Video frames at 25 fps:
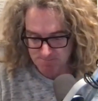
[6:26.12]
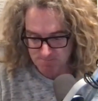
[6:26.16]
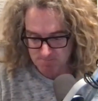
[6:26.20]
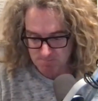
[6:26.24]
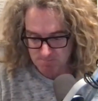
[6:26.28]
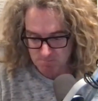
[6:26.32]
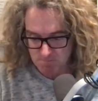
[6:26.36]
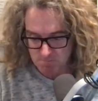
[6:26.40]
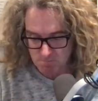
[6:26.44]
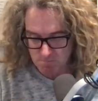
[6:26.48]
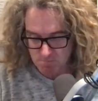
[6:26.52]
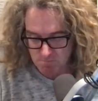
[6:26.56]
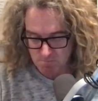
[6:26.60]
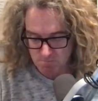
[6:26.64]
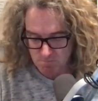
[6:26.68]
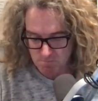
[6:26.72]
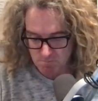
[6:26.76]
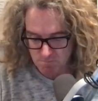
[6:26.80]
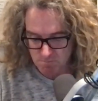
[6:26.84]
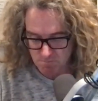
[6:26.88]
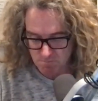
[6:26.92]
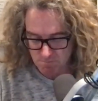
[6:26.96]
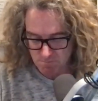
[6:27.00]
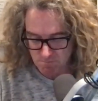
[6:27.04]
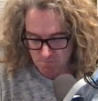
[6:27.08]

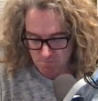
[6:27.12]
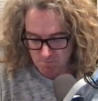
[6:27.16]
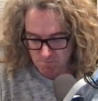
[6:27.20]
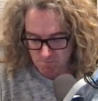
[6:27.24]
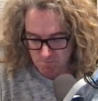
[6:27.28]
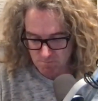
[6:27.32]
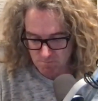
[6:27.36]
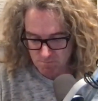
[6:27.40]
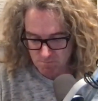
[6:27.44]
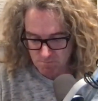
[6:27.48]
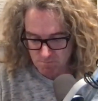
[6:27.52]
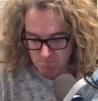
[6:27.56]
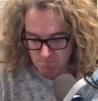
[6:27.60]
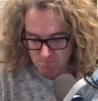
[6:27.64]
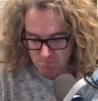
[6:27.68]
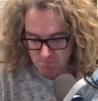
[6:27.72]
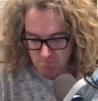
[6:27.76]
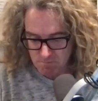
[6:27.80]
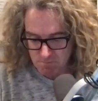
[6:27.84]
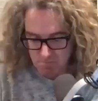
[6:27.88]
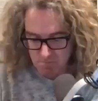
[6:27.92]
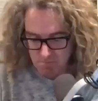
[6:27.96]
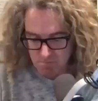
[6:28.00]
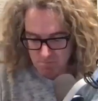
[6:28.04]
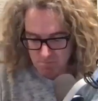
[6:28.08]

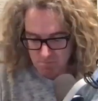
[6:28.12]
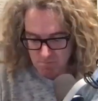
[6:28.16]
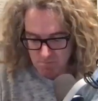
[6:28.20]
Nobody speaks.